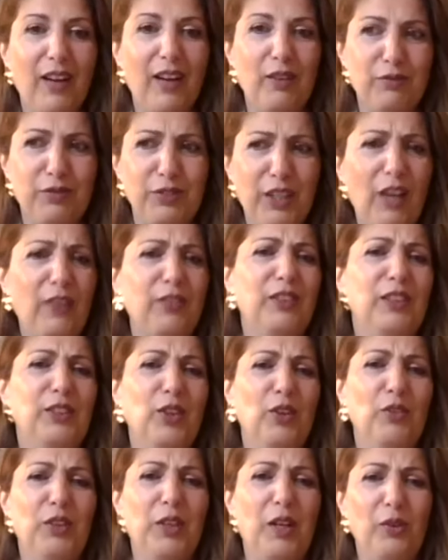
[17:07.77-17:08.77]
definitely
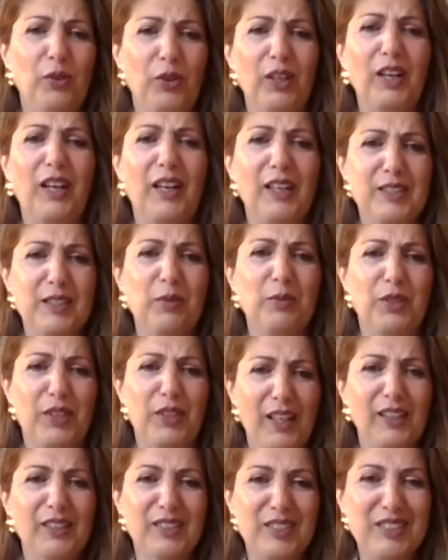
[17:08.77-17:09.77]
don't want to look like someone
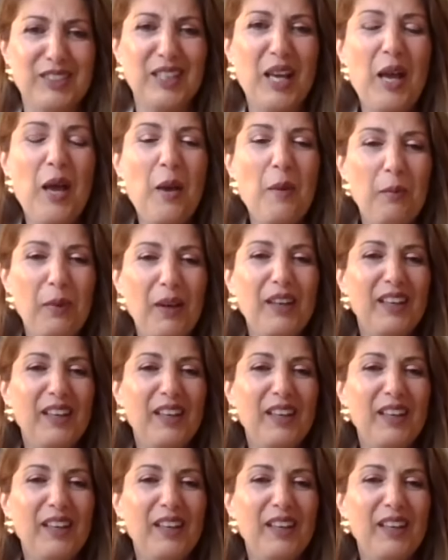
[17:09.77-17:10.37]
else. But